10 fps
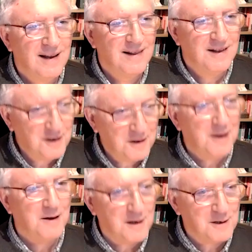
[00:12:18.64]
This is
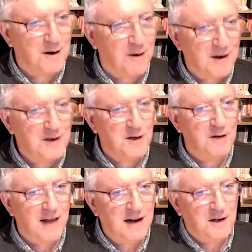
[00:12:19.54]
the original origin
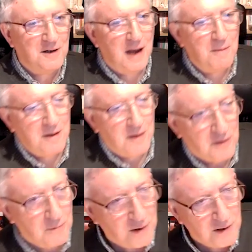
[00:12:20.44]
of
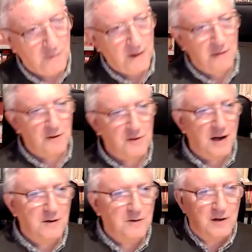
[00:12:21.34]
anti-Semitism, which survived for
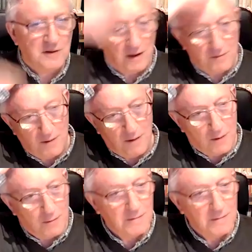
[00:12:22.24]
centuries down to our own